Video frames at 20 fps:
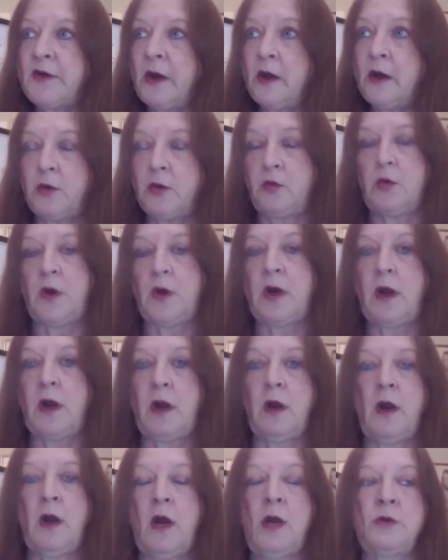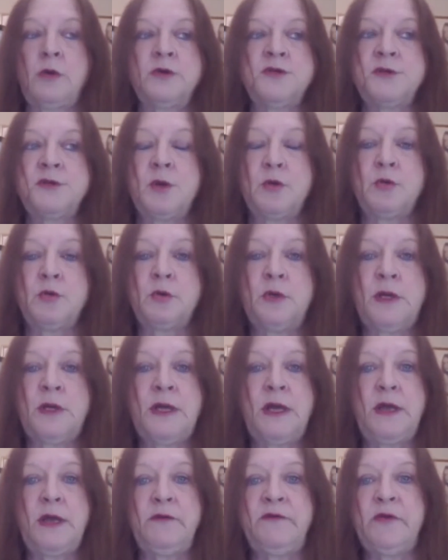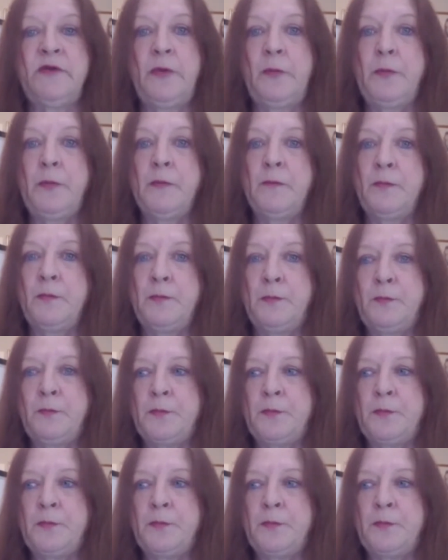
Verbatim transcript: And I'll tell you what, I was so relieved.